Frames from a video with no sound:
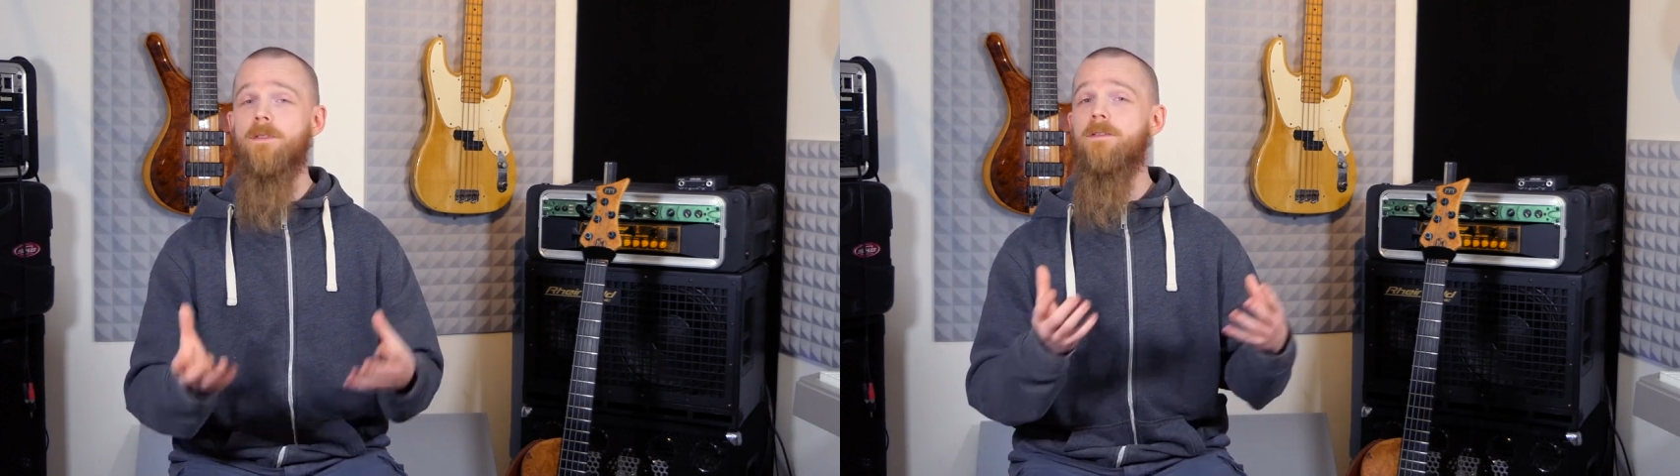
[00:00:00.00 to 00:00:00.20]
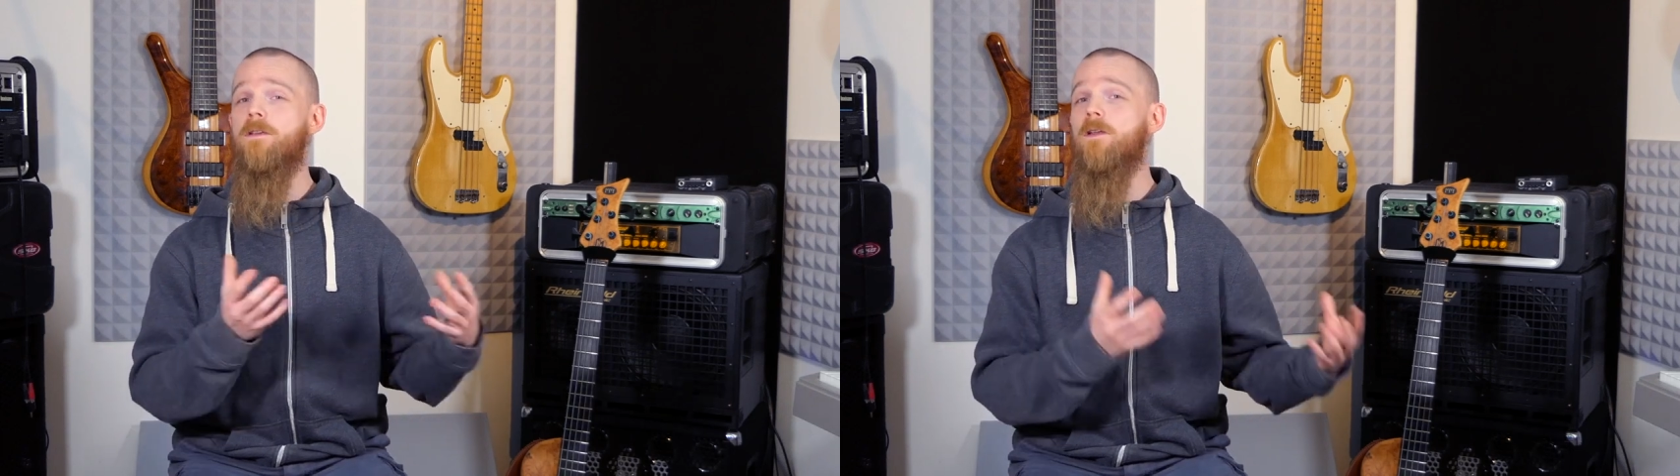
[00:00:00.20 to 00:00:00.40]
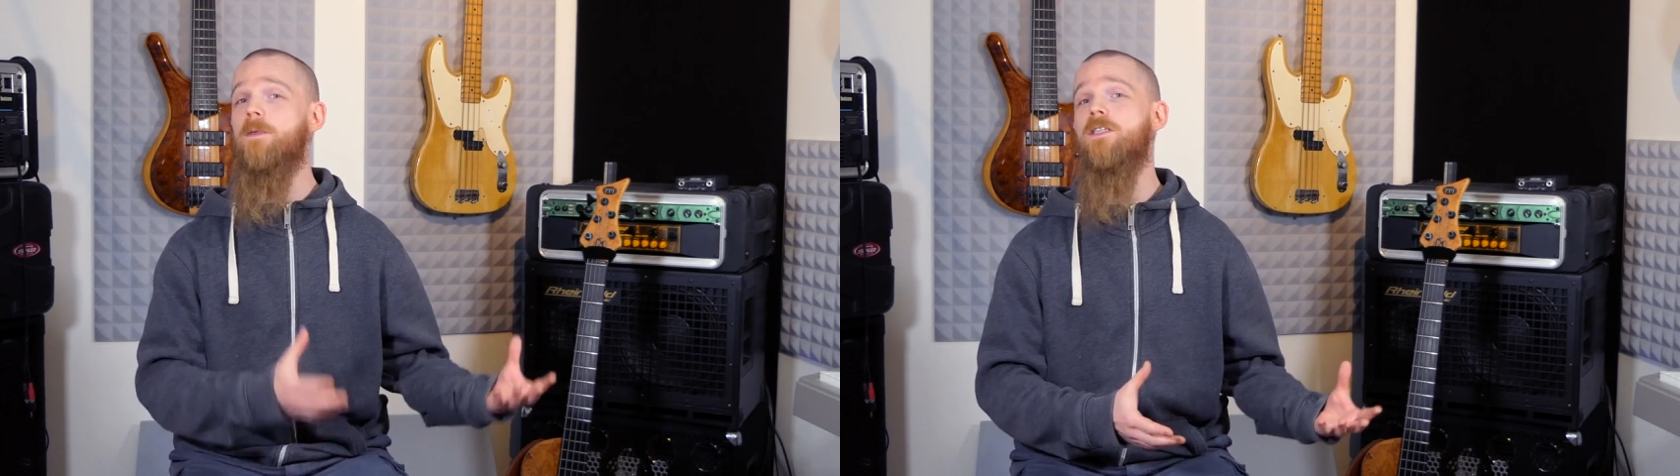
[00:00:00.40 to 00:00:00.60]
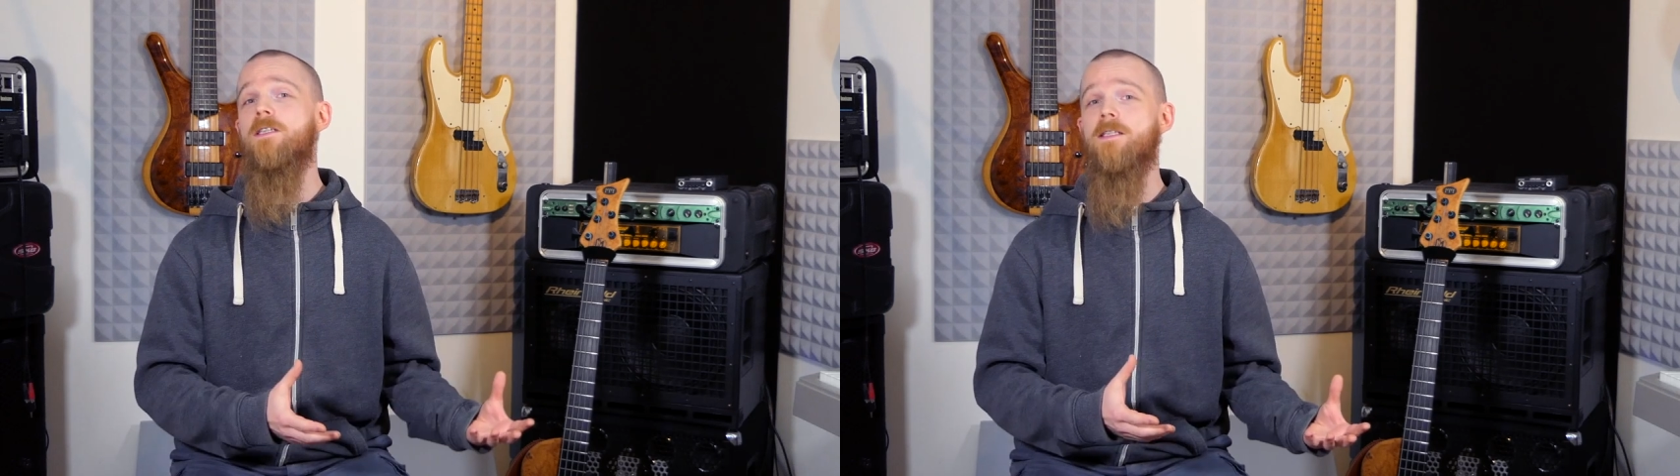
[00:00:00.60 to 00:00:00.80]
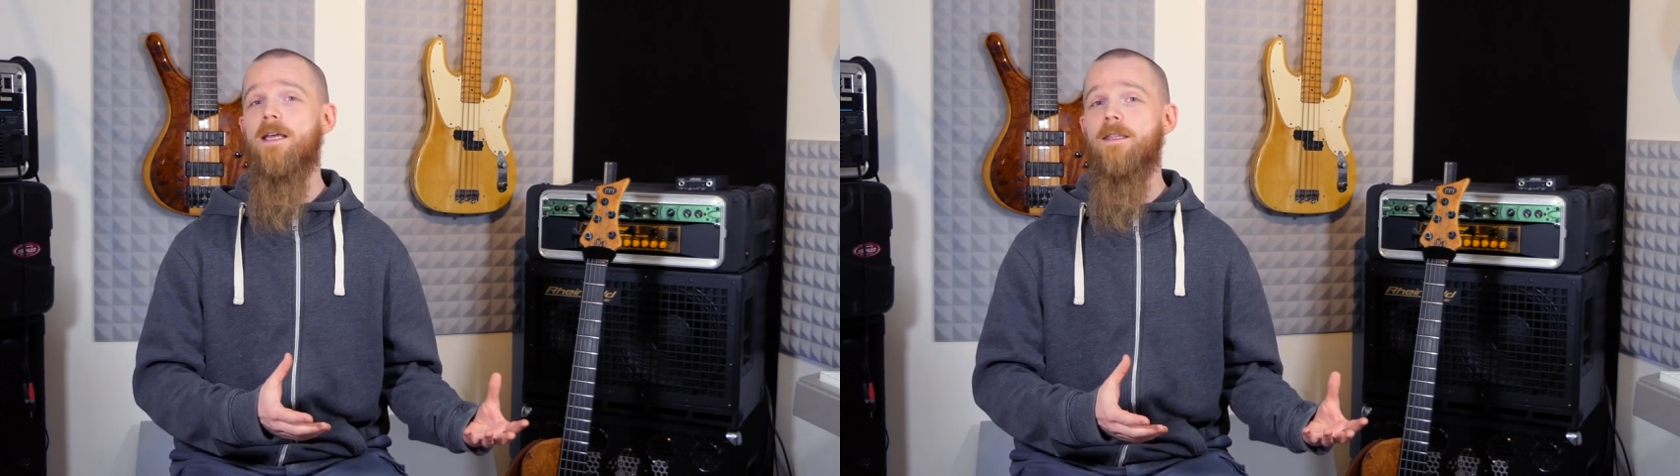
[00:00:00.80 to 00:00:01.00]
is gonna be
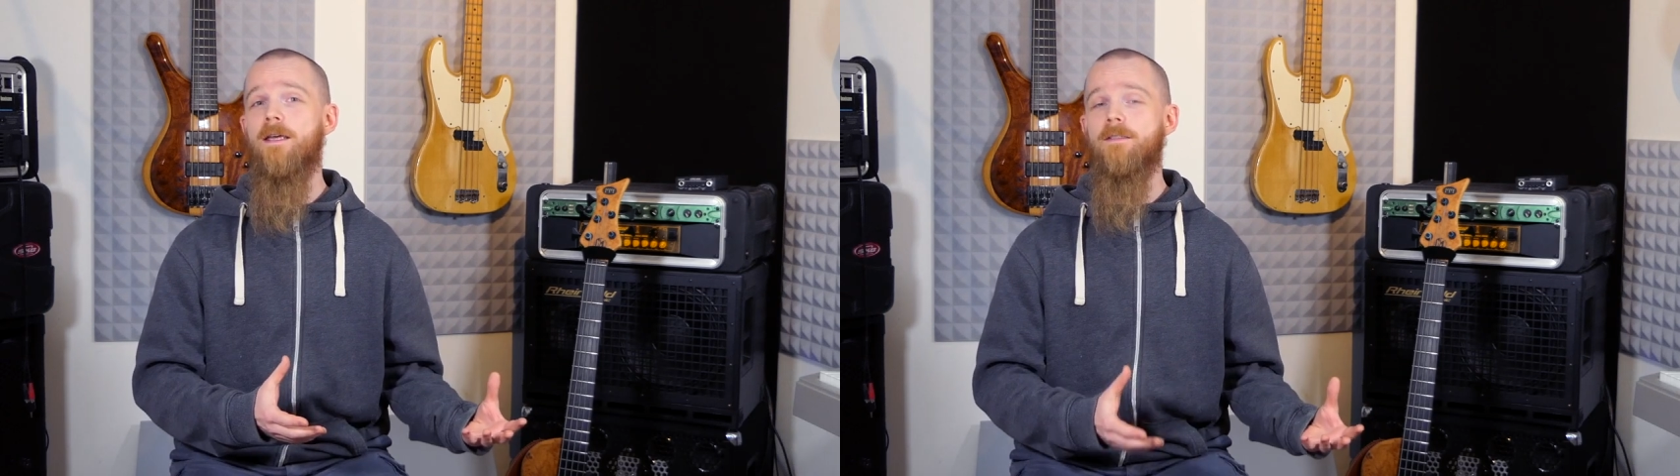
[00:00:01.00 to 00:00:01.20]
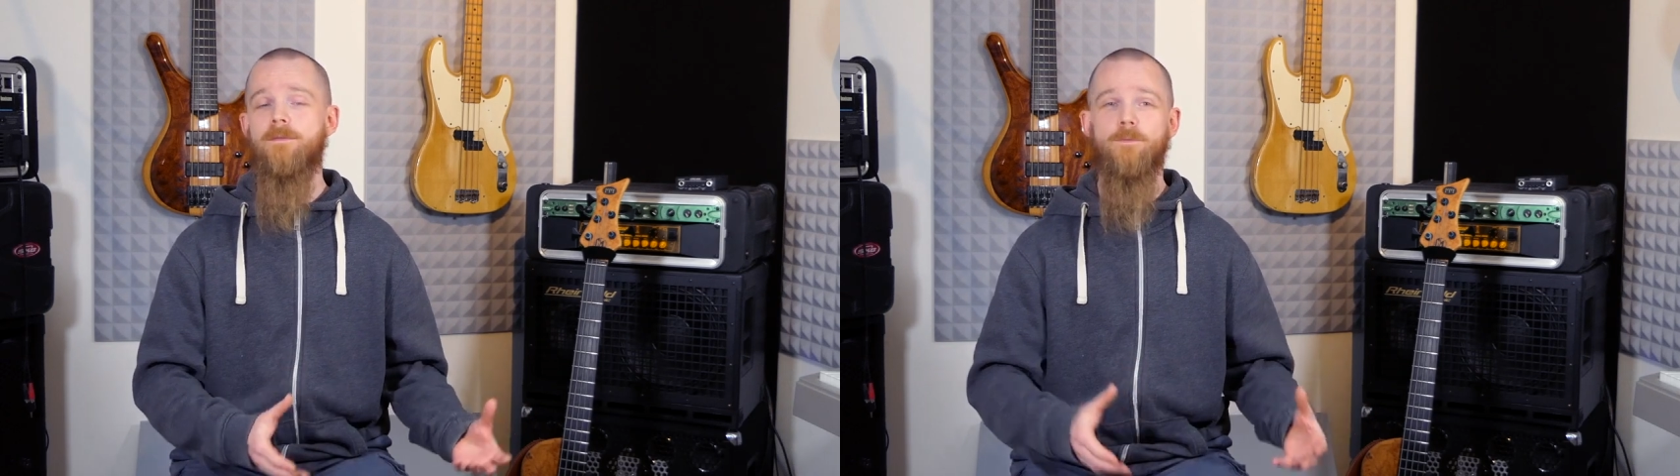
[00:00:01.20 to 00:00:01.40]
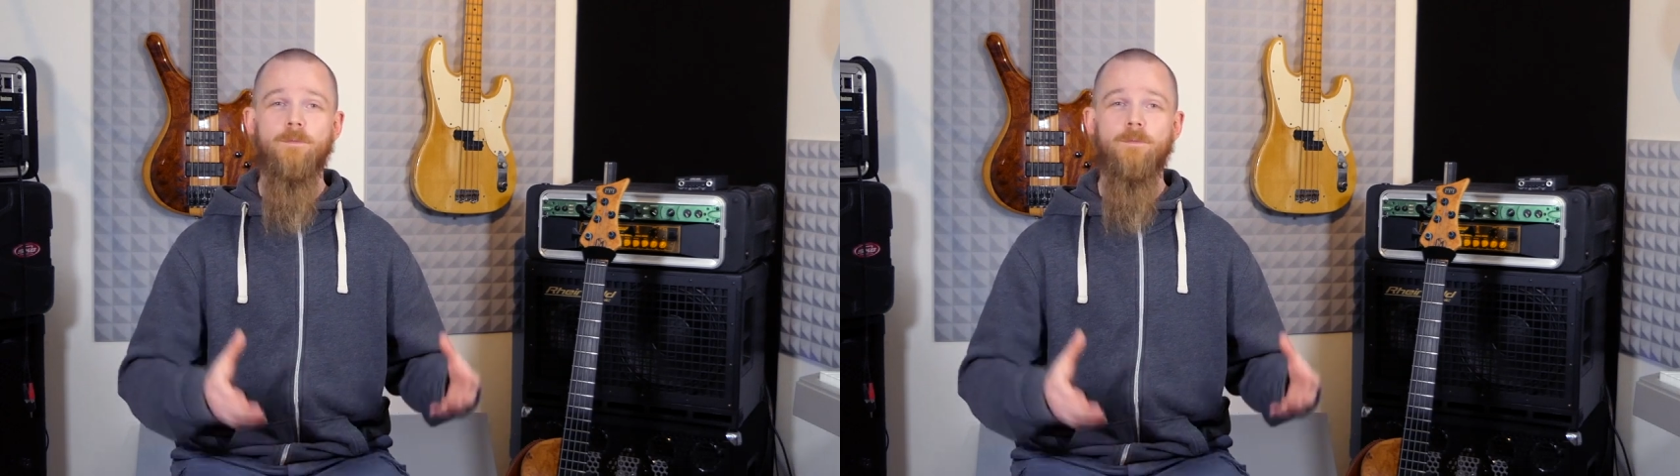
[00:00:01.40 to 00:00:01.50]
just like that.